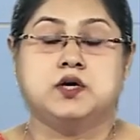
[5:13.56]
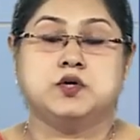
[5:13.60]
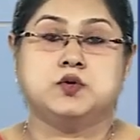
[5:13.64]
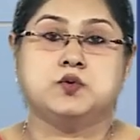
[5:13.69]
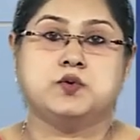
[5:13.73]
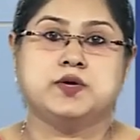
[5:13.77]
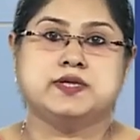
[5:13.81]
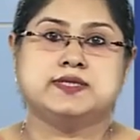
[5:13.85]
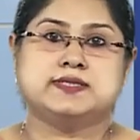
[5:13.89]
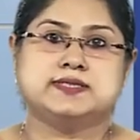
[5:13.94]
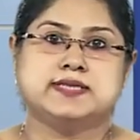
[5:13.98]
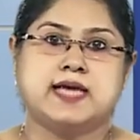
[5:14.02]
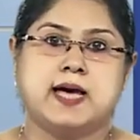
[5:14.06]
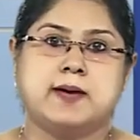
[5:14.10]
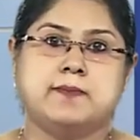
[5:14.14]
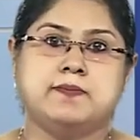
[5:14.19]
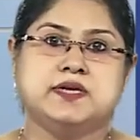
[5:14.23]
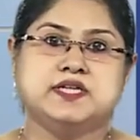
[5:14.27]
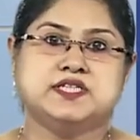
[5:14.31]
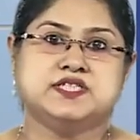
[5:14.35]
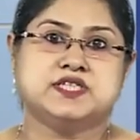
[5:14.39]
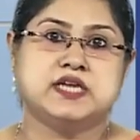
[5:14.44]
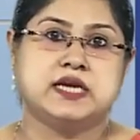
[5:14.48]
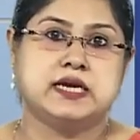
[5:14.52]
to
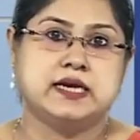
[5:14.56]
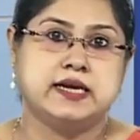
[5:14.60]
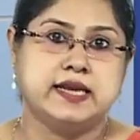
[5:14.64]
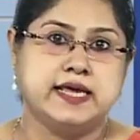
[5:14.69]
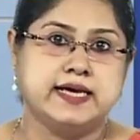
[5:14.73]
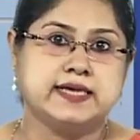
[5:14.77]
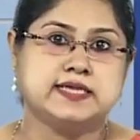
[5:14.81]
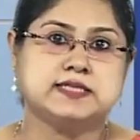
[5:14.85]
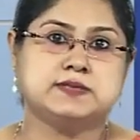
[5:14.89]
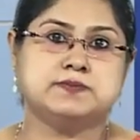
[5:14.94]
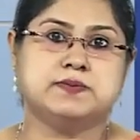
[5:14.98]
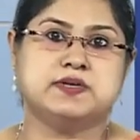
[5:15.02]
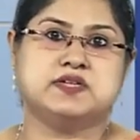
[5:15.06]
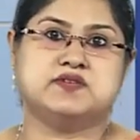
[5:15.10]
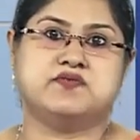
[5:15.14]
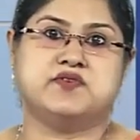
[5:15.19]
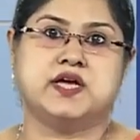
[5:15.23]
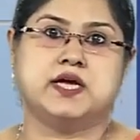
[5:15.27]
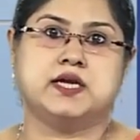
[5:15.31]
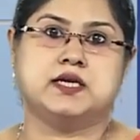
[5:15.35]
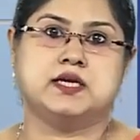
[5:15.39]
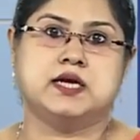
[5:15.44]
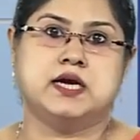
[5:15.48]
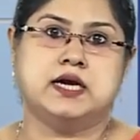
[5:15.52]
establish links
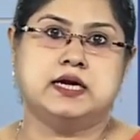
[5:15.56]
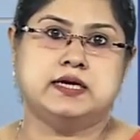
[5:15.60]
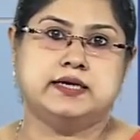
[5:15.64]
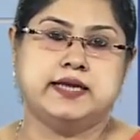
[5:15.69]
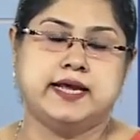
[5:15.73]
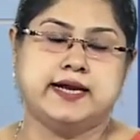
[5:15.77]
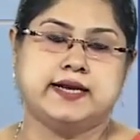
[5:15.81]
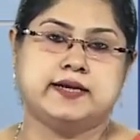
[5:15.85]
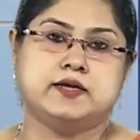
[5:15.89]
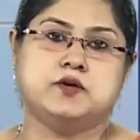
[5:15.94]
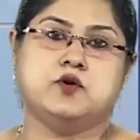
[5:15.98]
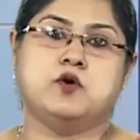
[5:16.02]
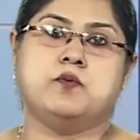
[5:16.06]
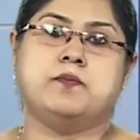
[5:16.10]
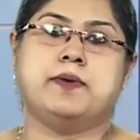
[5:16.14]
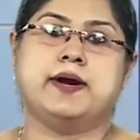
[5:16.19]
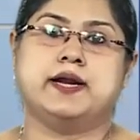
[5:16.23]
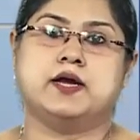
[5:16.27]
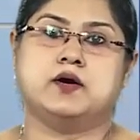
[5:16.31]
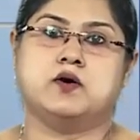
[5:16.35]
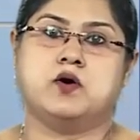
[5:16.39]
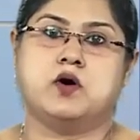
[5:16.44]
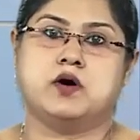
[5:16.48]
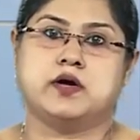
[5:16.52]
between
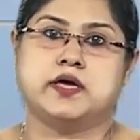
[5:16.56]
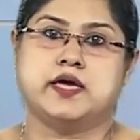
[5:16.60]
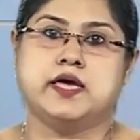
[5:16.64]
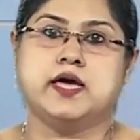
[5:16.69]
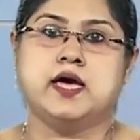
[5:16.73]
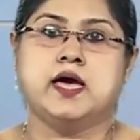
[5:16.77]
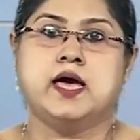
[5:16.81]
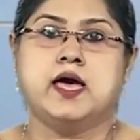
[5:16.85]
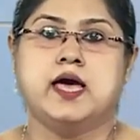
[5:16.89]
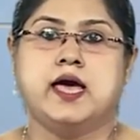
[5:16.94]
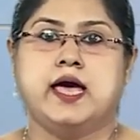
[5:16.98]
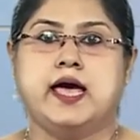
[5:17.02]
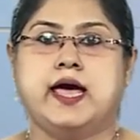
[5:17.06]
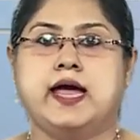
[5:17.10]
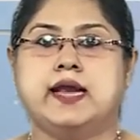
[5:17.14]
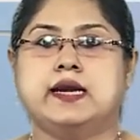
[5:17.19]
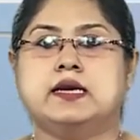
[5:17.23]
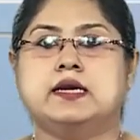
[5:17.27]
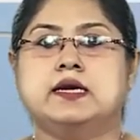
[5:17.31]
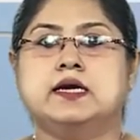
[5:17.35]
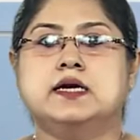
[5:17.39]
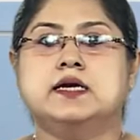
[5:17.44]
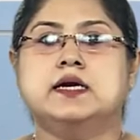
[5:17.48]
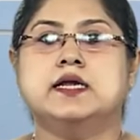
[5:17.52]
techno-pedagogy
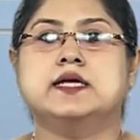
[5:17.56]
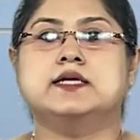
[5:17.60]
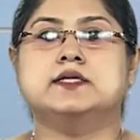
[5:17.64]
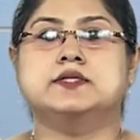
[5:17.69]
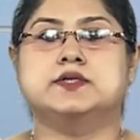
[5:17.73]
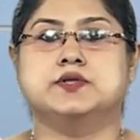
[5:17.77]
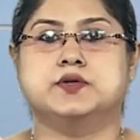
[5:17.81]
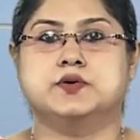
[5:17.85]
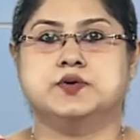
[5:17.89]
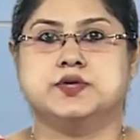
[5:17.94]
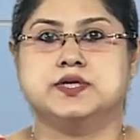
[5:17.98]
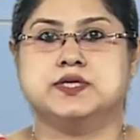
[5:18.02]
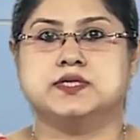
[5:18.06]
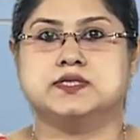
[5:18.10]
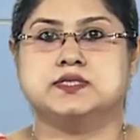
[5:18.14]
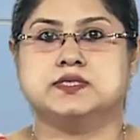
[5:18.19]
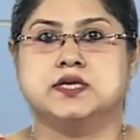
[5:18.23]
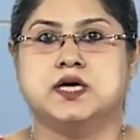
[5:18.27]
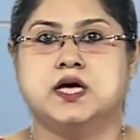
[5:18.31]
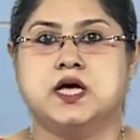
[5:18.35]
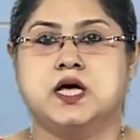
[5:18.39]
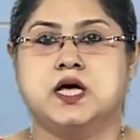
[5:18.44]
and learning theories.